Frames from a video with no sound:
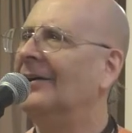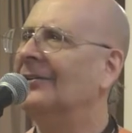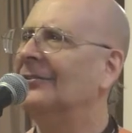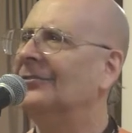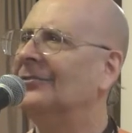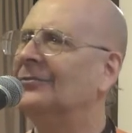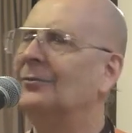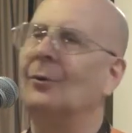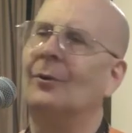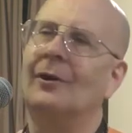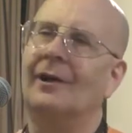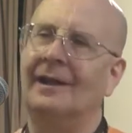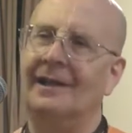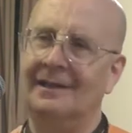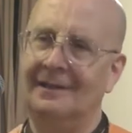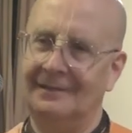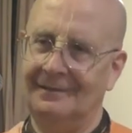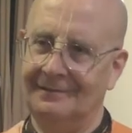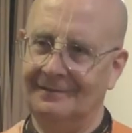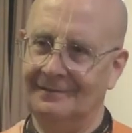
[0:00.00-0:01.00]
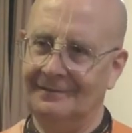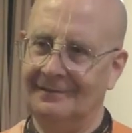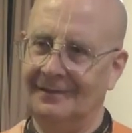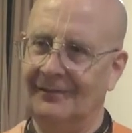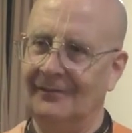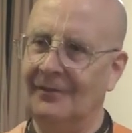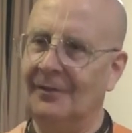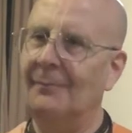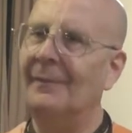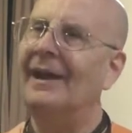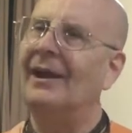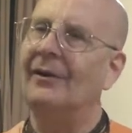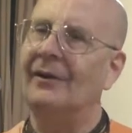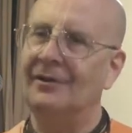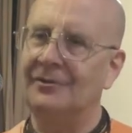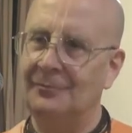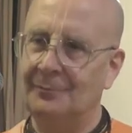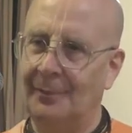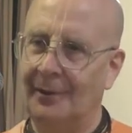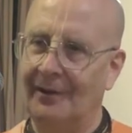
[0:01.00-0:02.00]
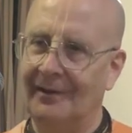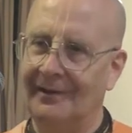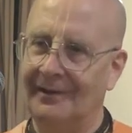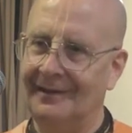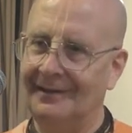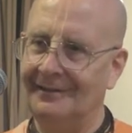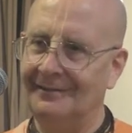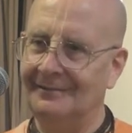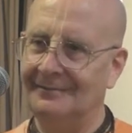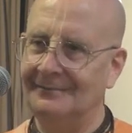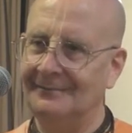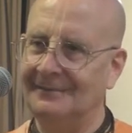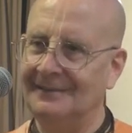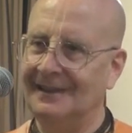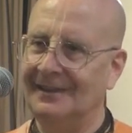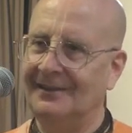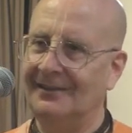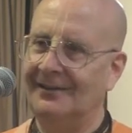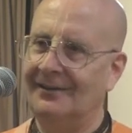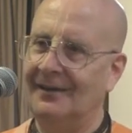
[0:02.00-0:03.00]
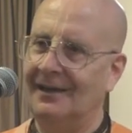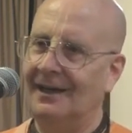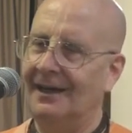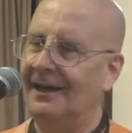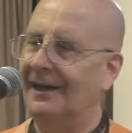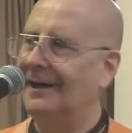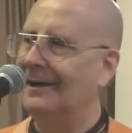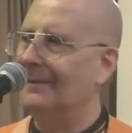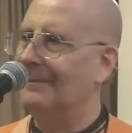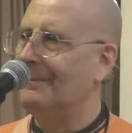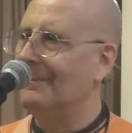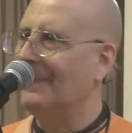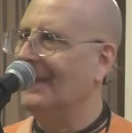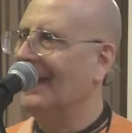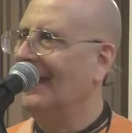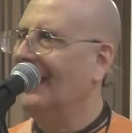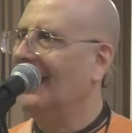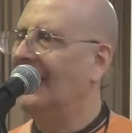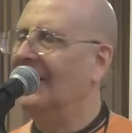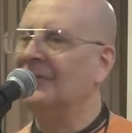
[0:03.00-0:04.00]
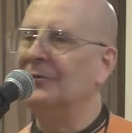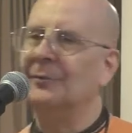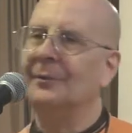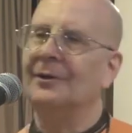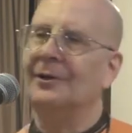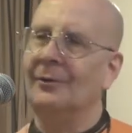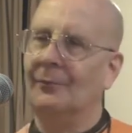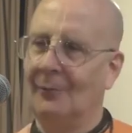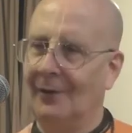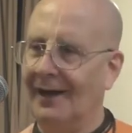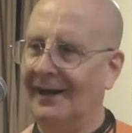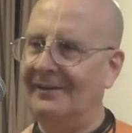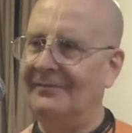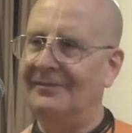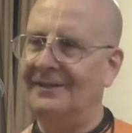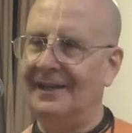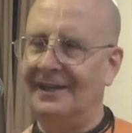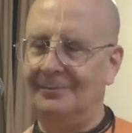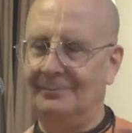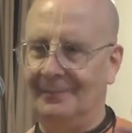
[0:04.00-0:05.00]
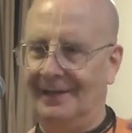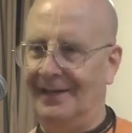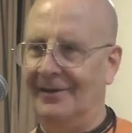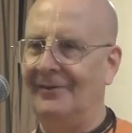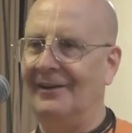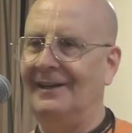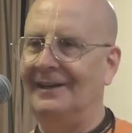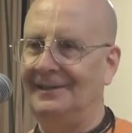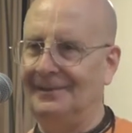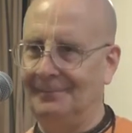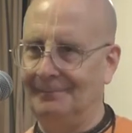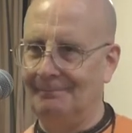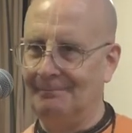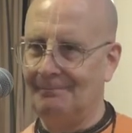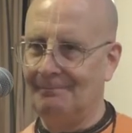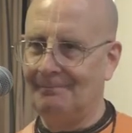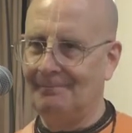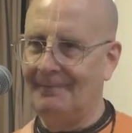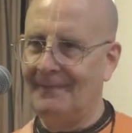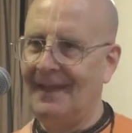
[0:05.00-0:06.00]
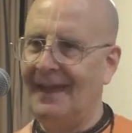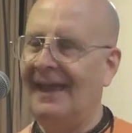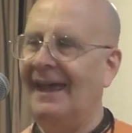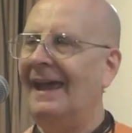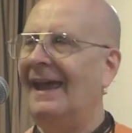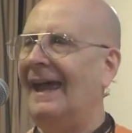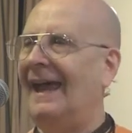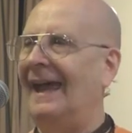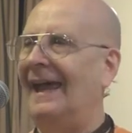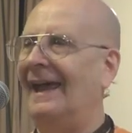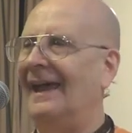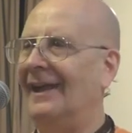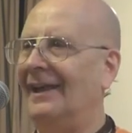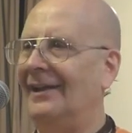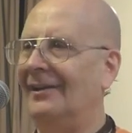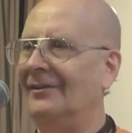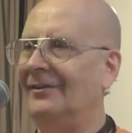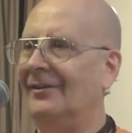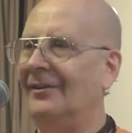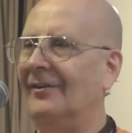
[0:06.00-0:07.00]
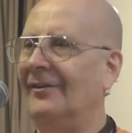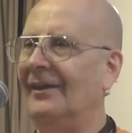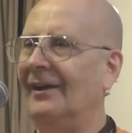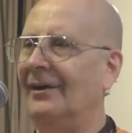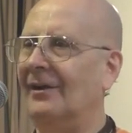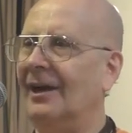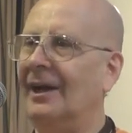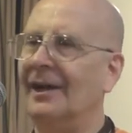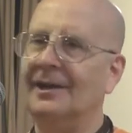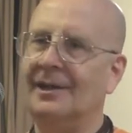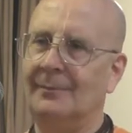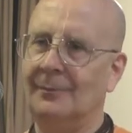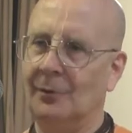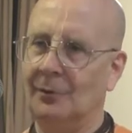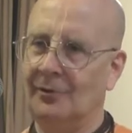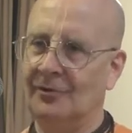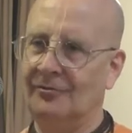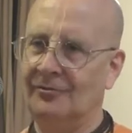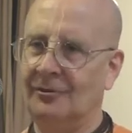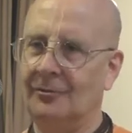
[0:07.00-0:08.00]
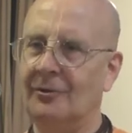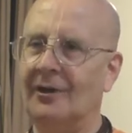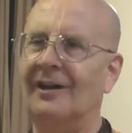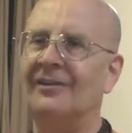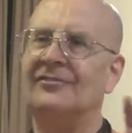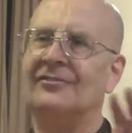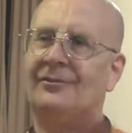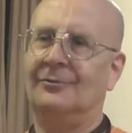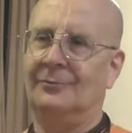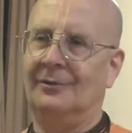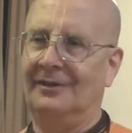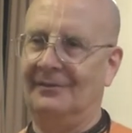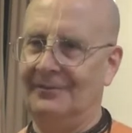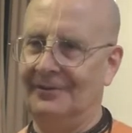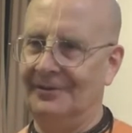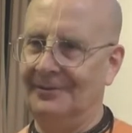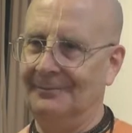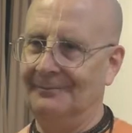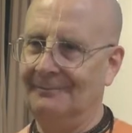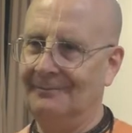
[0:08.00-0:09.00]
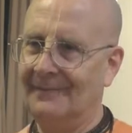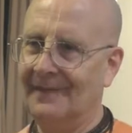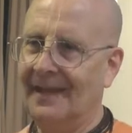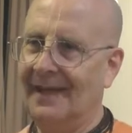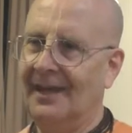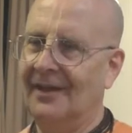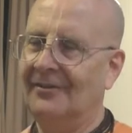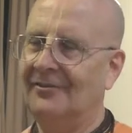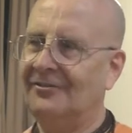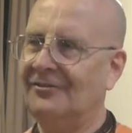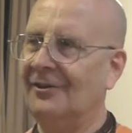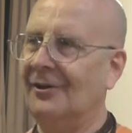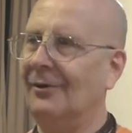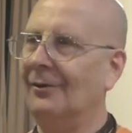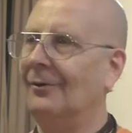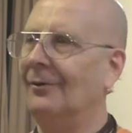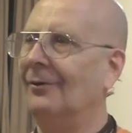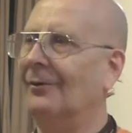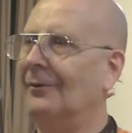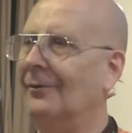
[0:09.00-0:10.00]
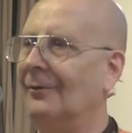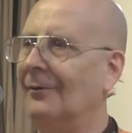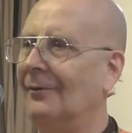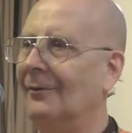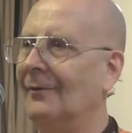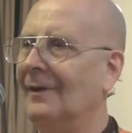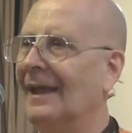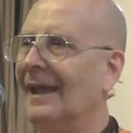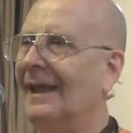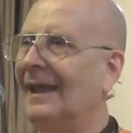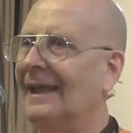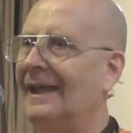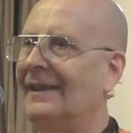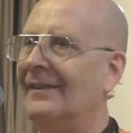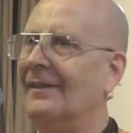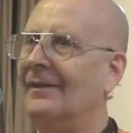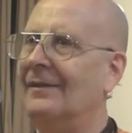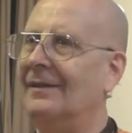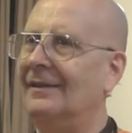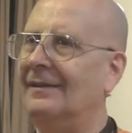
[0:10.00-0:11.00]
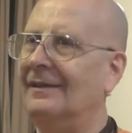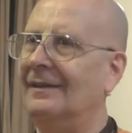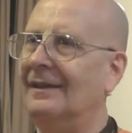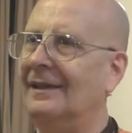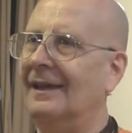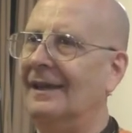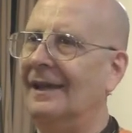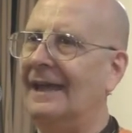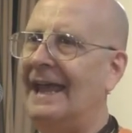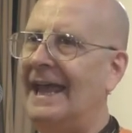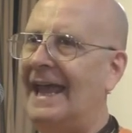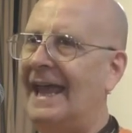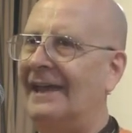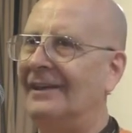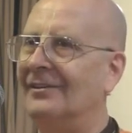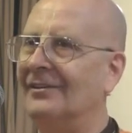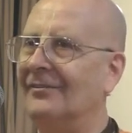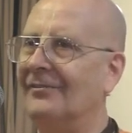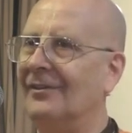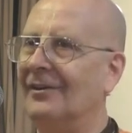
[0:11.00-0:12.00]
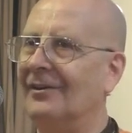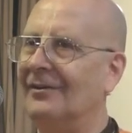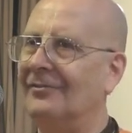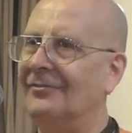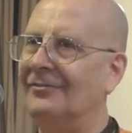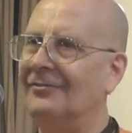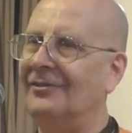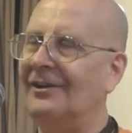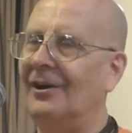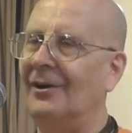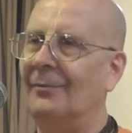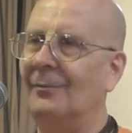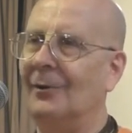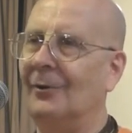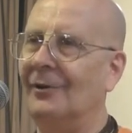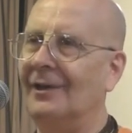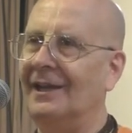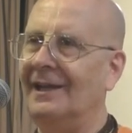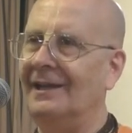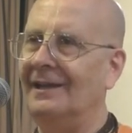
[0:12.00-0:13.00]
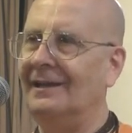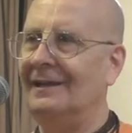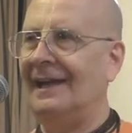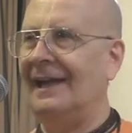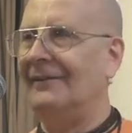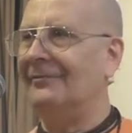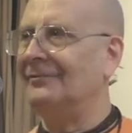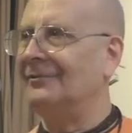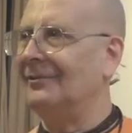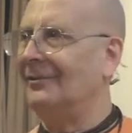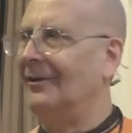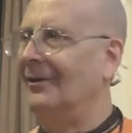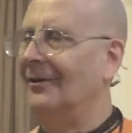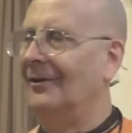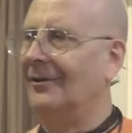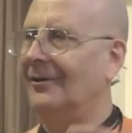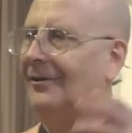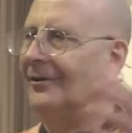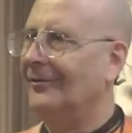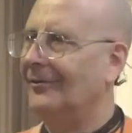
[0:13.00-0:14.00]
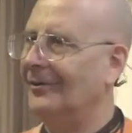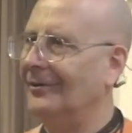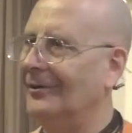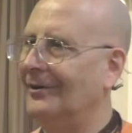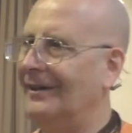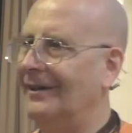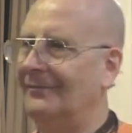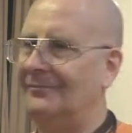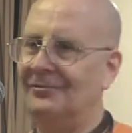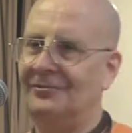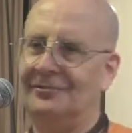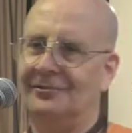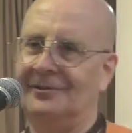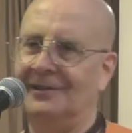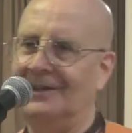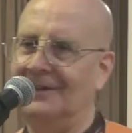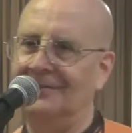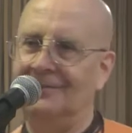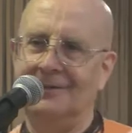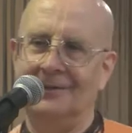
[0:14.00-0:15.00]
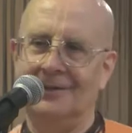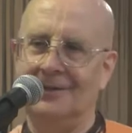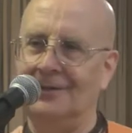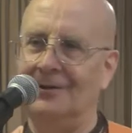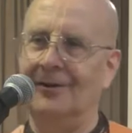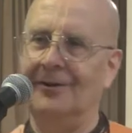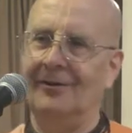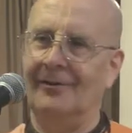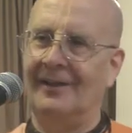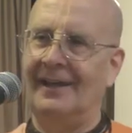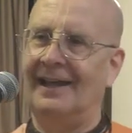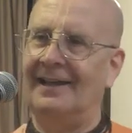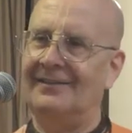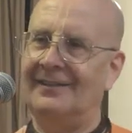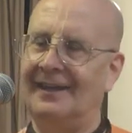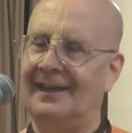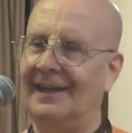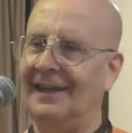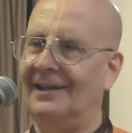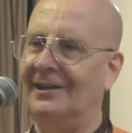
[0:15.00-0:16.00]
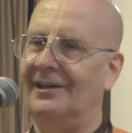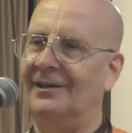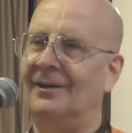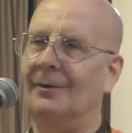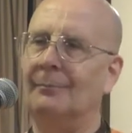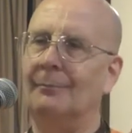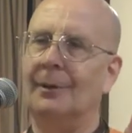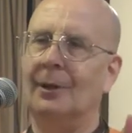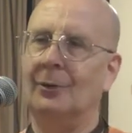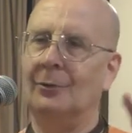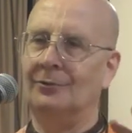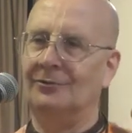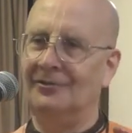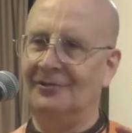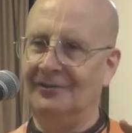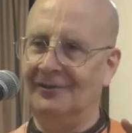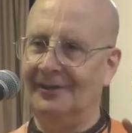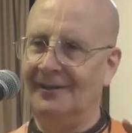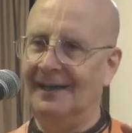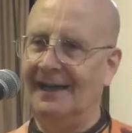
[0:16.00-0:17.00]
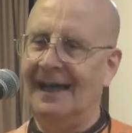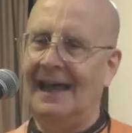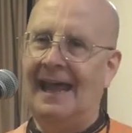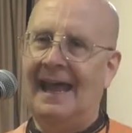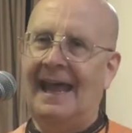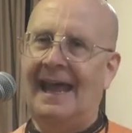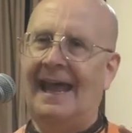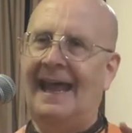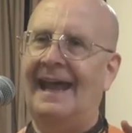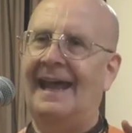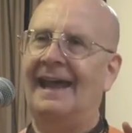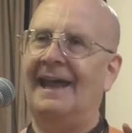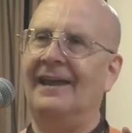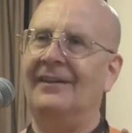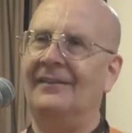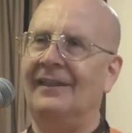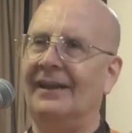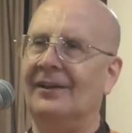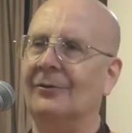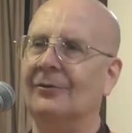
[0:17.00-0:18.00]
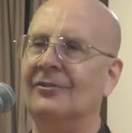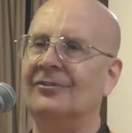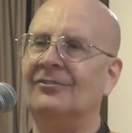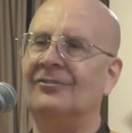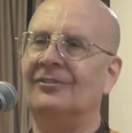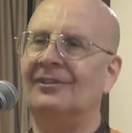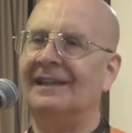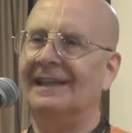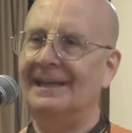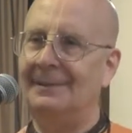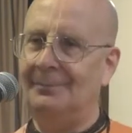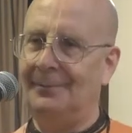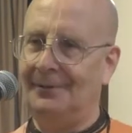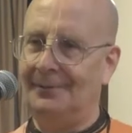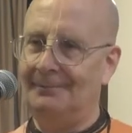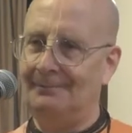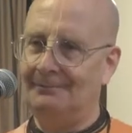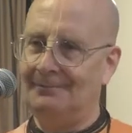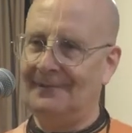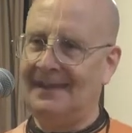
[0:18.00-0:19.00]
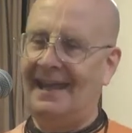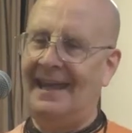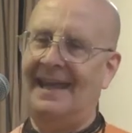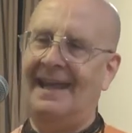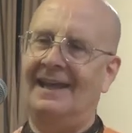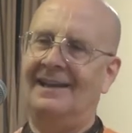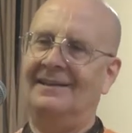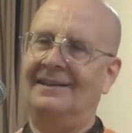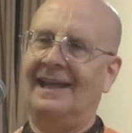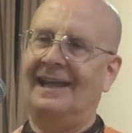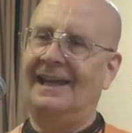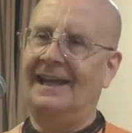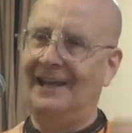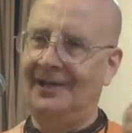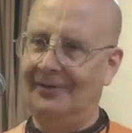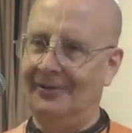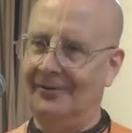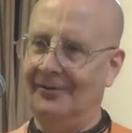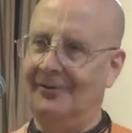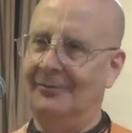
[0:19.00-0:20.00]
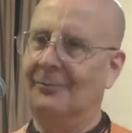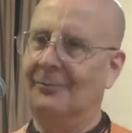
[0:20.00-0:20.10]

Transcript: story of the marriage party where husband and wife get married, and their honeymoon is across the river. So in the end of their ceremony, and after all the gifts are given and all that, they get in a boat and they go to sleep, and they hear the